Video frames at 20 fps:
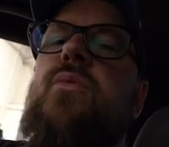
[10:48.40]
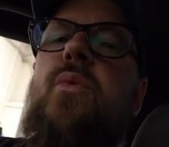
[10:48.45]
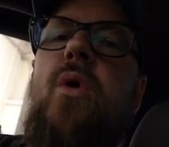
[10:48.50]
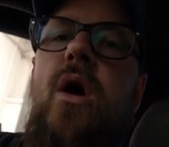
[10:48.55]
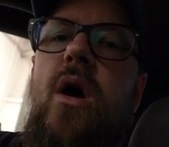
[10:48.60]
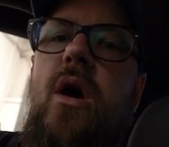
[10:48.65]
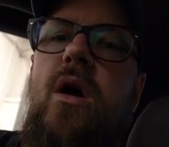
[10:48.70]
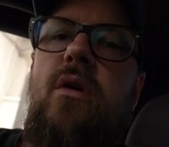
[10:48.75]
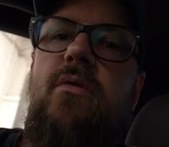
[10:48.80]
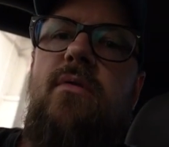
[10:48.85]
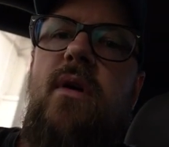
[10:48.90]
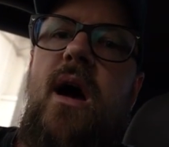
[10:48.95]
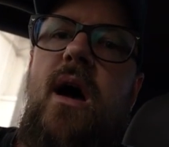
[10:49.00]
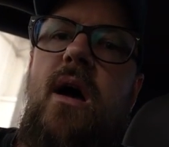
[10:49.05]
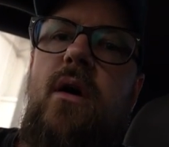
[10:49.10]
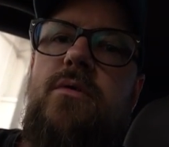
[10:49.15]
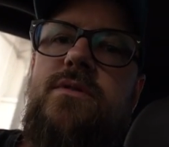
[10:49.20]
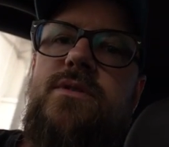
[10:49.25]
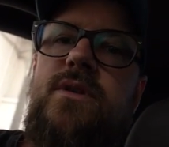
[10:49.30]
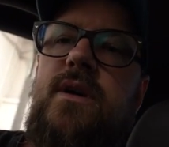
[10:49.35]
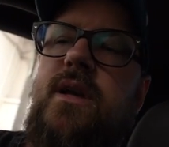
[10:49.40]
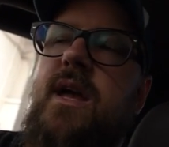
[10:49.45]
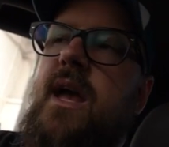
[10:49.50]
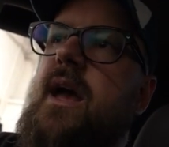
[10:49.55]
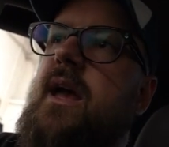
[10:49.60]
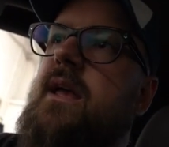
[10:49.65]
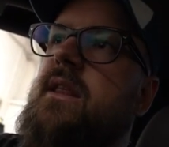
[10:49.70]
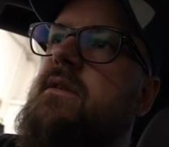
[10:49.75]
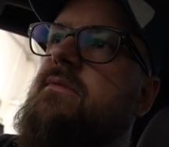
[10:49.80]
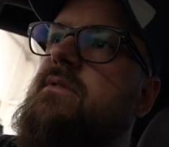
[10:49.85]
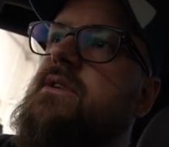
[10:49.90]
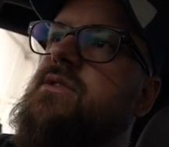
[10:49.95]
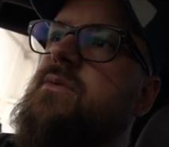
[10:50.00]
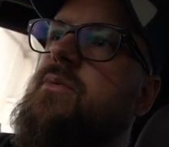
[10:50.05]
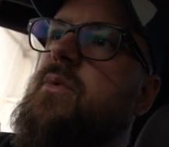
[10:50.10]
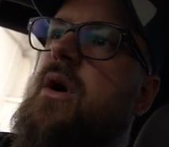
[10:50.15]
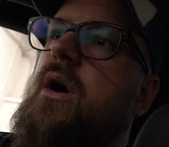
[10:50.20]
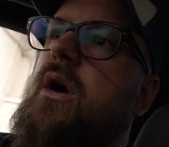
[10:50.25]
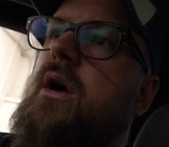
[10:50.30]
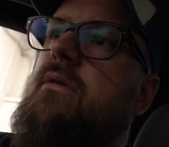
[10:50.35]
workaround, okay? There is a
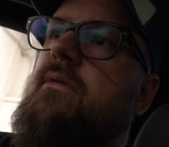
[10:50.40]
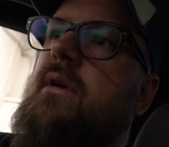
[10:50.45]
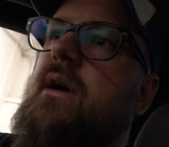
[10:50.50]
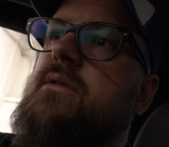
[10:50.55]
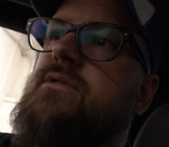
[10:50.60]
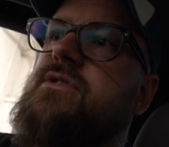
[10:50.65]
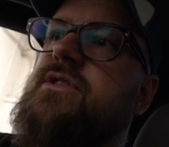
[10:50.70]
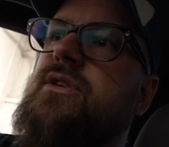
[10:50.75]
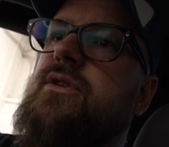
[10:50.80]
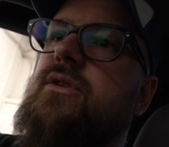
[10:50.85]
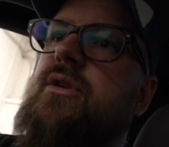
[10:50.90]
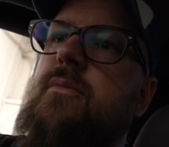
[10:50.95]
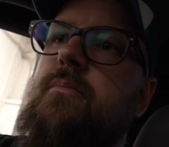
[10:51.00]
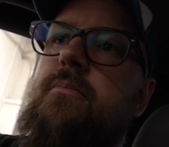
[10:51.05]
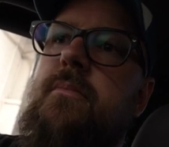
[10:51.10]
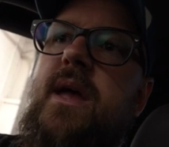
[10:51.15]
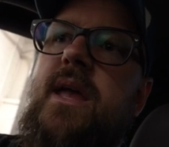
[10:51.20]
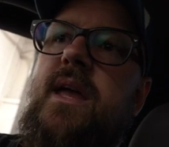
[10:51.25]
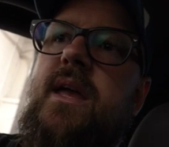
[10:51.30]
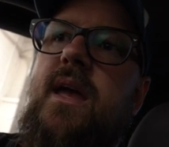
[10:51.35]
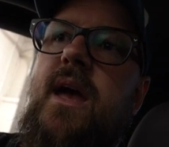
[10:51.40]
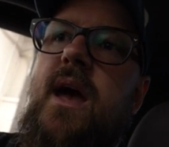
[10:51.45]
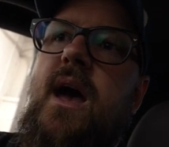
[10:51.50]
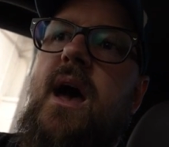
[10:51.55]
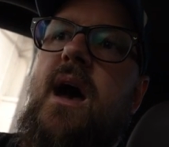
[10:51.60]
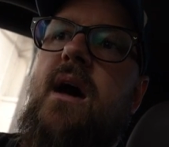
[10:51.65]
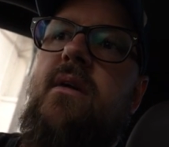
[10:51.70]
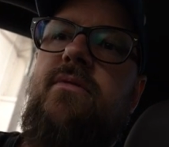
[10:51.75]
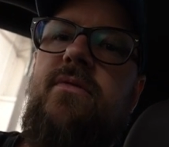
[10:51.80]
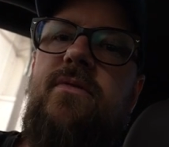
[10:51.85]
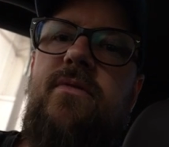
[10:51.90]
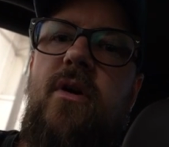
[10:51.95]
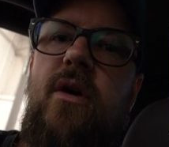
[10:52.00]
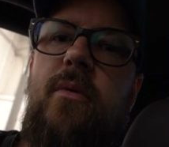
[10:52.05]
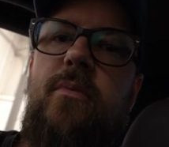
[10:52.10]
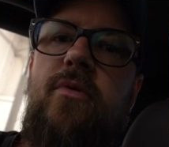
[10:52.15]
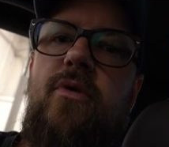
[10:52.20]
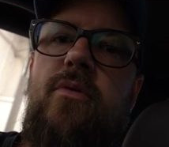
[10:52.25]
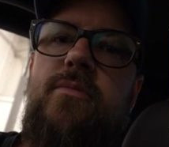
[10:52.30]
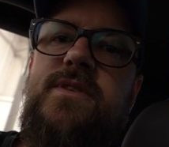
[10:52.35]
workaround, so you can make it have
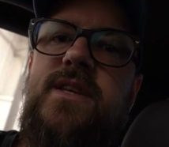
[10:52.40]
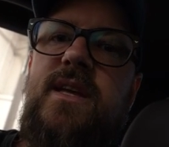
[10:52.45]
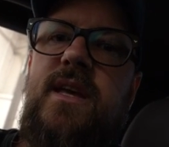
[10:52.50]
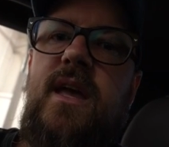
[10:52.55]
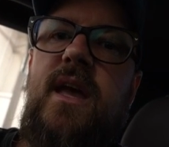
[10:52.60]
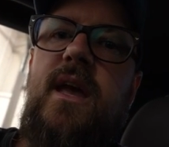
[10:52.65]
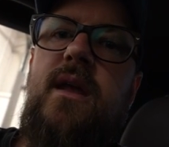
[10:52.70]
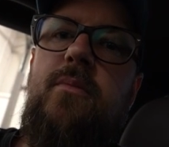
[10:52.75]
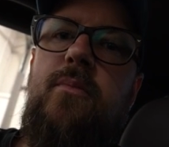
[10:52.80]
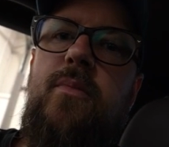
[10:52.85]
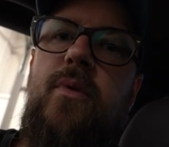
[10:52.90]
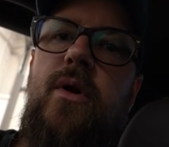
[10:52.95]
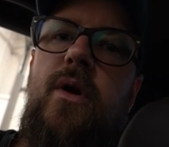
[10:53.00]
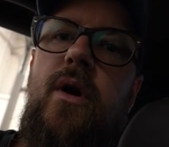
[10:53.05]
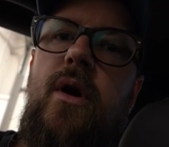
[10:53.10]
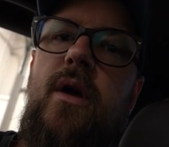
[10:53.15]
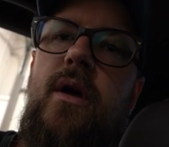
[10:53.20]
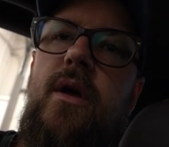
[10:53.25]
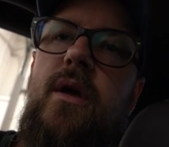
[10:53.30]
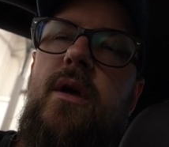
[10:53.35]
fiber optic input,